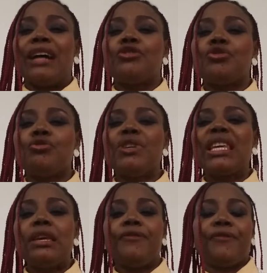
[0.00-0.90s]
at two
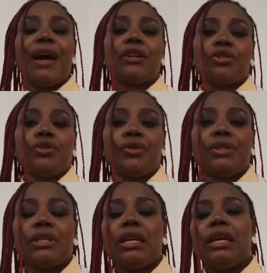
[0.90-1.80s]
key
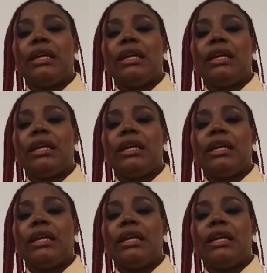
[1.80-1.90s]
factors